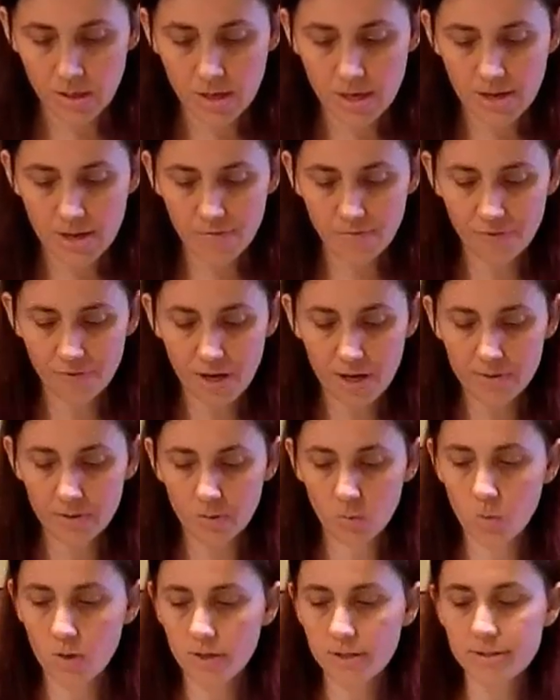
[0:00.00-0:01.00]
and find the
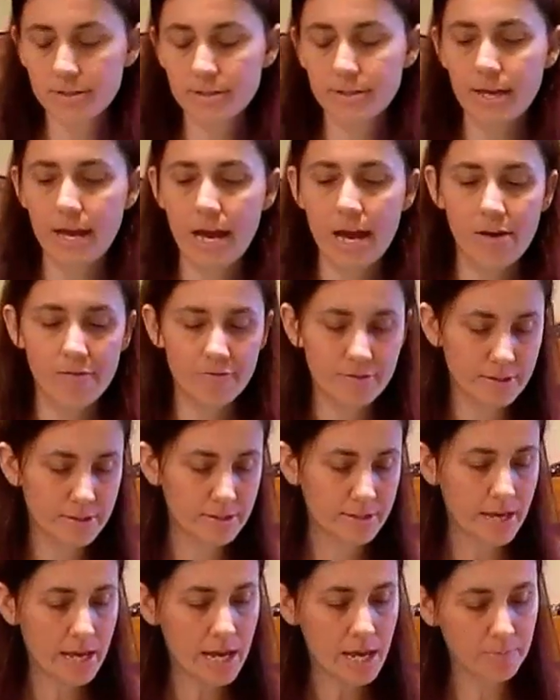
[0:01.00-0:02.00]
ones that have the
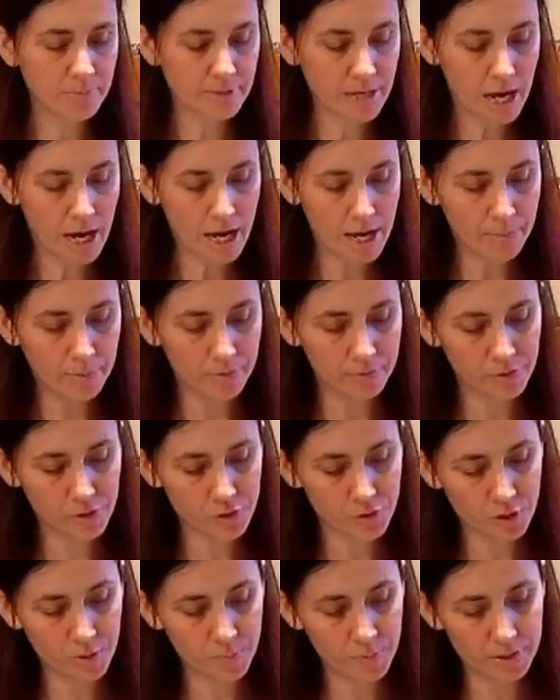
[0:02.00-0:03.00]
same type of
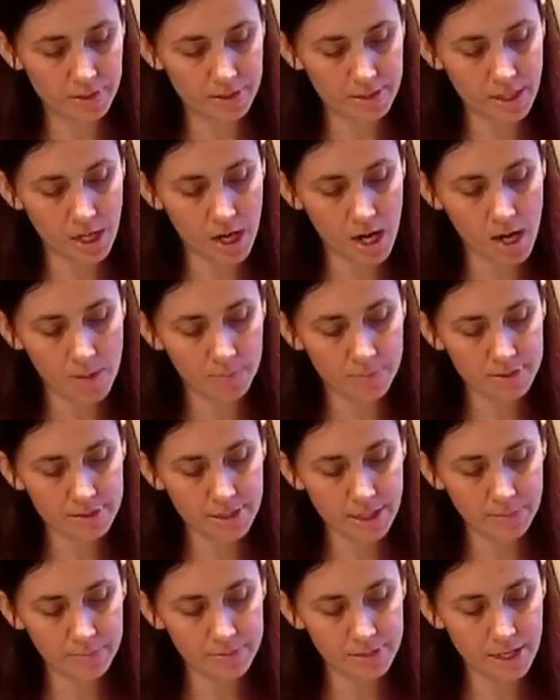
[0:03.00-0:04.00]
strip at the top, the
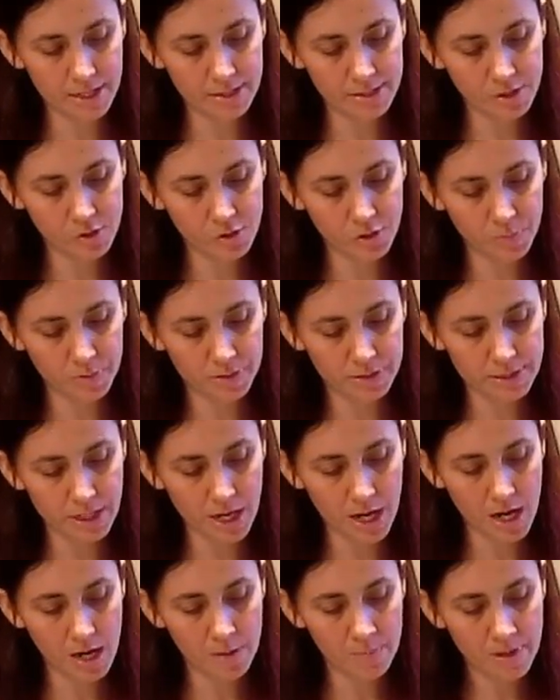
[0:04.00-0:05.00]
same size strip at the
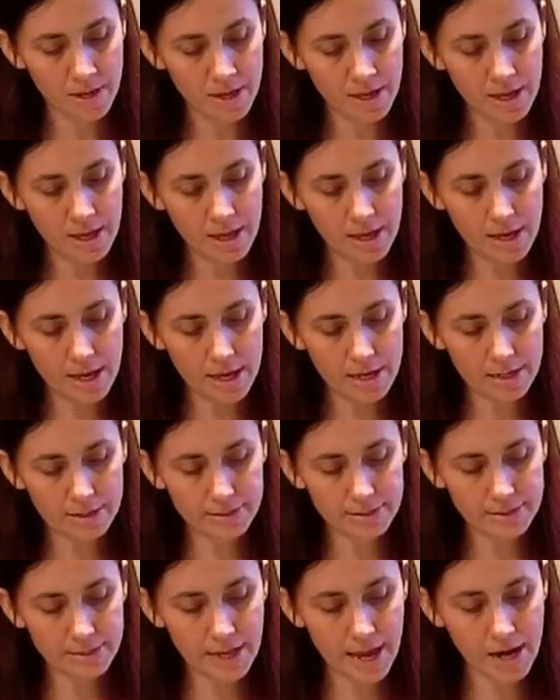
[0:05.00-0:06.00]
top, and I
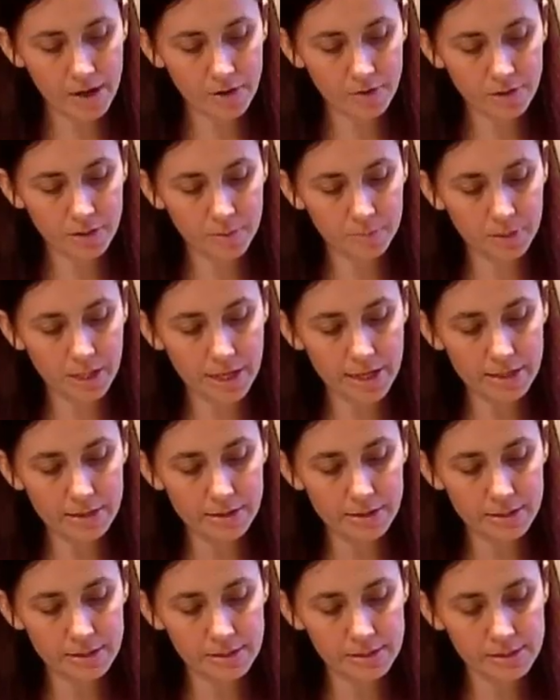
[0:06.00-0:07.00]
stagger them like
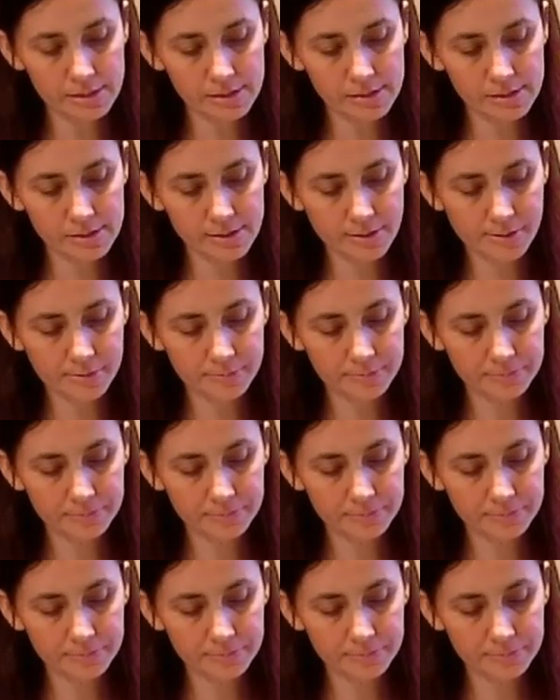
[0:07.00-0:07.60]
this.